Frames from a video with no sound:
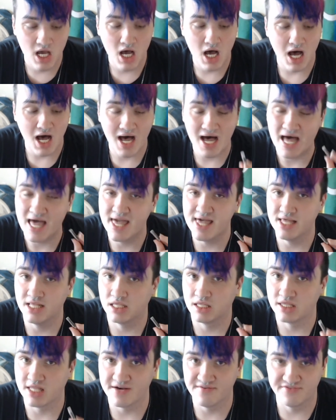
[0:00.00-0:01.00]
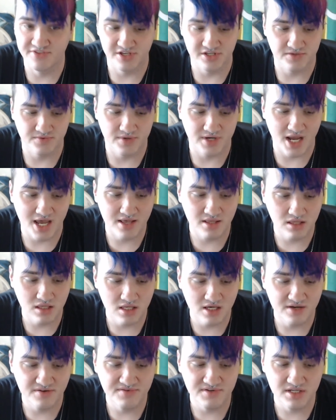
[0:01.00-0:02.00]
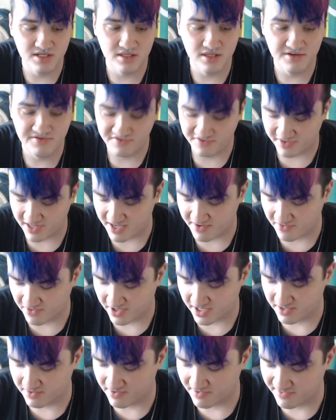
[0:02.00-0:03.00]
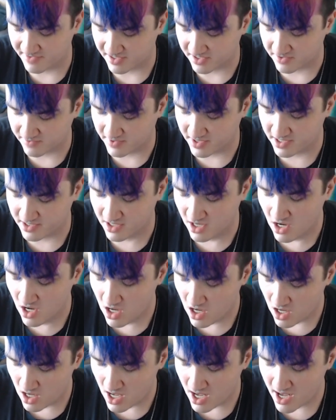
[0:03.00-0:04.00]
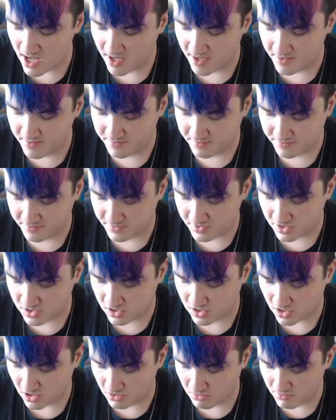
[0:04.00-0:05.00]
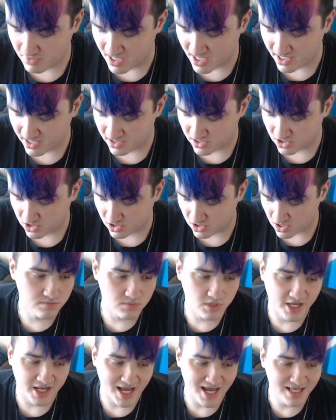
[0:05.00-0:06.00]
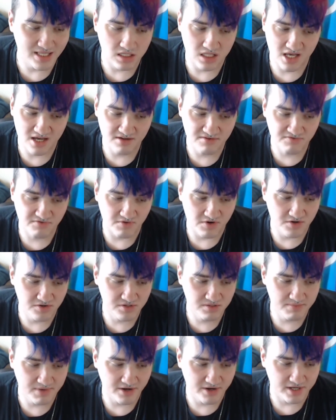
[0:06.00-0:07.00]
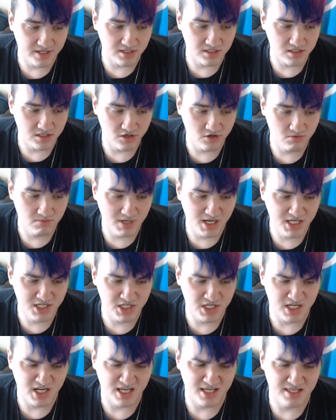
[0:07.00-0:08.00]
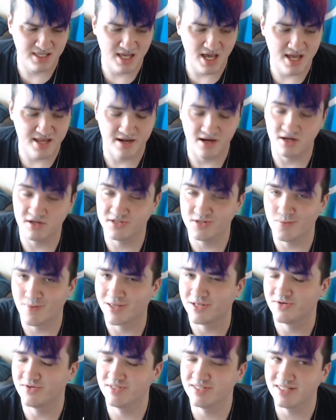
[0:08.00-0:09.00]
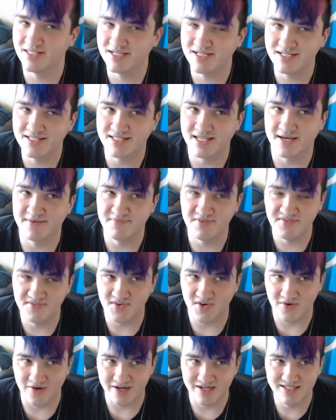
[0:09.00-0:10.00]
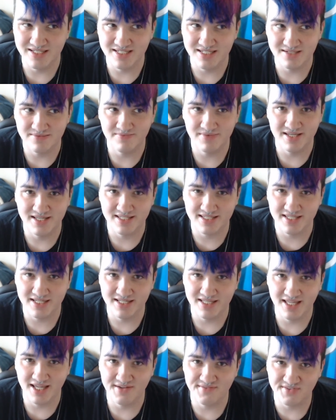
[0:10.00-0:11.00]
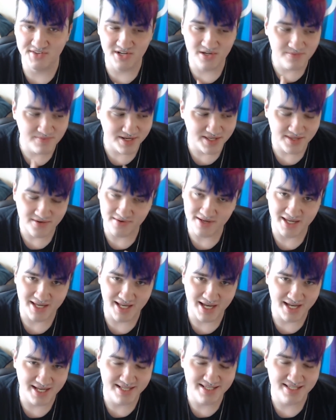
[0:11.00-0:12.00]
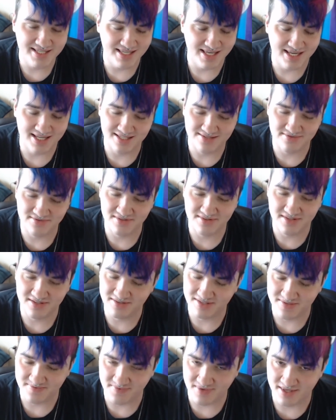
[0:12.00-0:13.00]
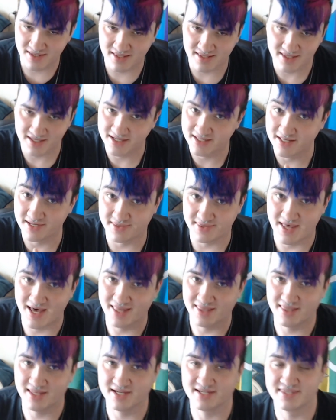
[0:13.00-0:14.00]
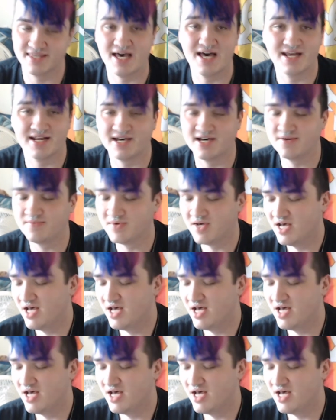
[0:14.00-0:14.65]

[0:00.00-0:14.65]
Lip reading: I loved this one. I loved the flavoring with this one so much. Like, I love rosemary so much, and also mandarin. It's like a type of orange, basically. I've learned, by the way, guys. I just looked that up.